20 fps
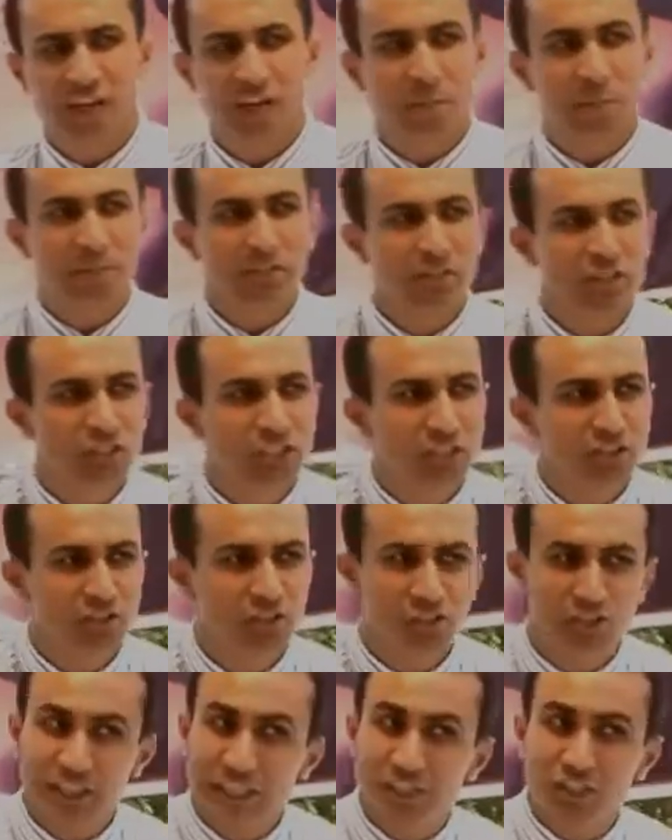but
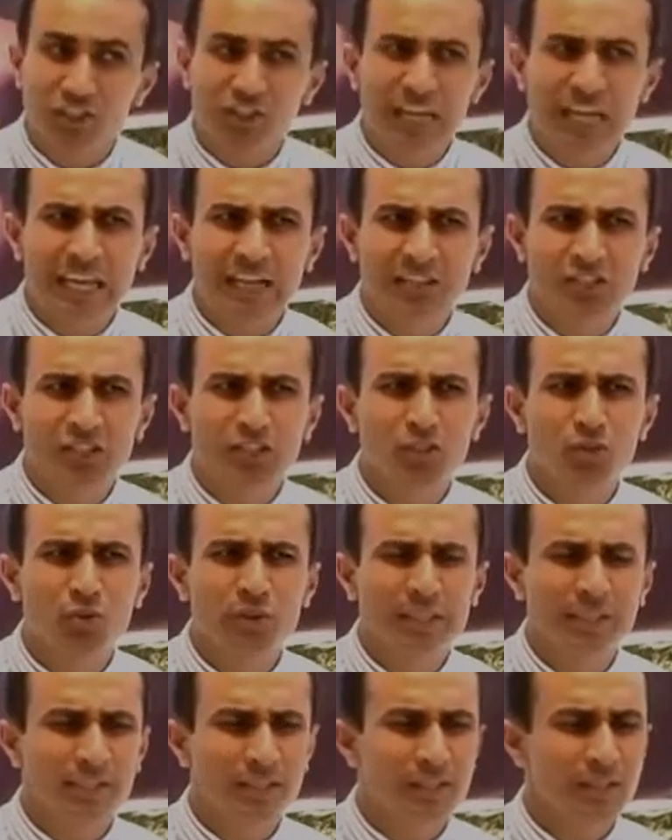Jesus gets nailed to
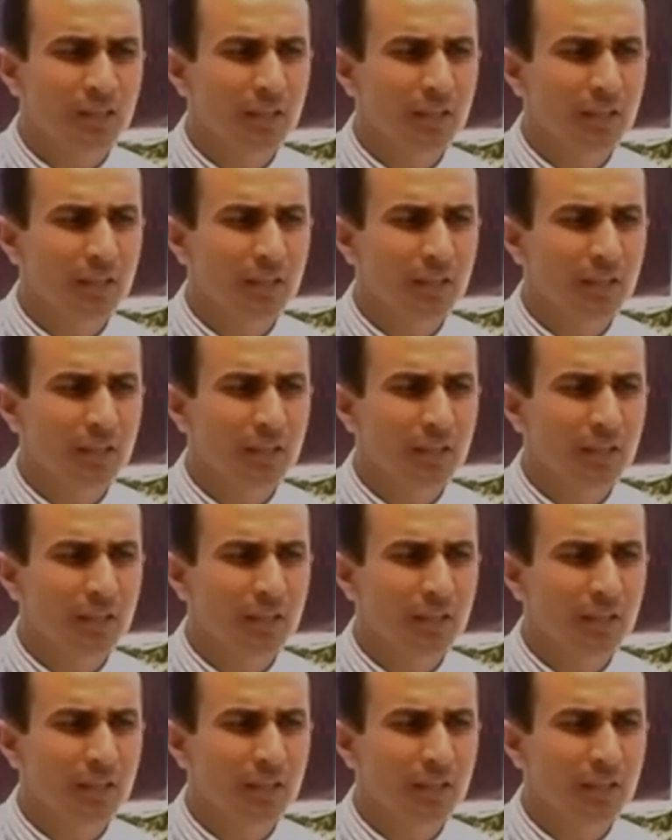it.